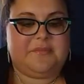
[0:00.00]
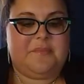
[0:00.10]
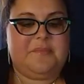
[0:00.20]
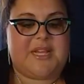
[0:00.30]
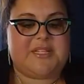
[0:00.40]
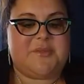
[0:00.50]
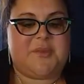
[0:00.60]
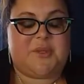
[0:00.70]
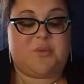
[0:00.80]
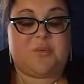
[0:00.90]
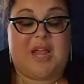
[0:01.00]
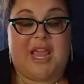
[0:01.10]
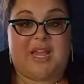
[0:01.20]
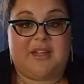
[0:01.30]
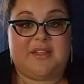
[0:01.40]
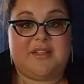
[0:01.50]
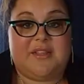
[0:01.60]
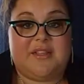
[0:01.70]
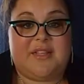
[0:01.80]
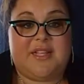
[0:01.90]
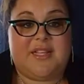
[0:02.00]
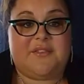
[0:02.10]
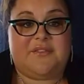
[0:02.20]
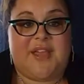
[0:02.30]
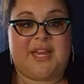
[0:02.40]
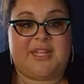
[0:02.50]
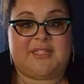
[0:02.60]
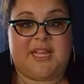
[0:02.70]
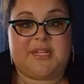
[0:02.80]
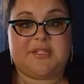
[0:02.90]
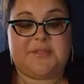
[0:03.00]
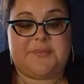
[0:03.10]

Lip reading: mixed with gray in the fading light.